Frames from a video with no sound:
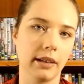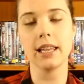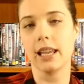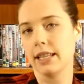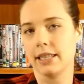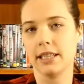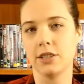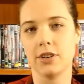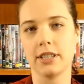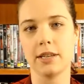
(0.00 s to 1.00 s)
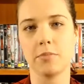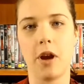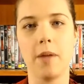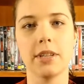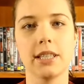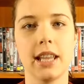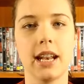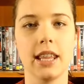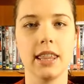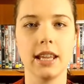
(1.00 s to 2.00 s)
It's an interesting premise, and
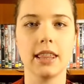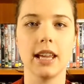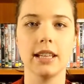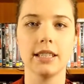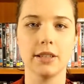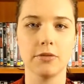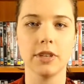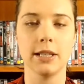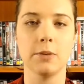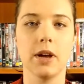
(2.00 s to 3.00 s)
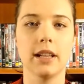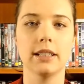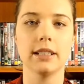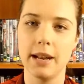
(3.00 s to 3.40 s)
I think they did it really well.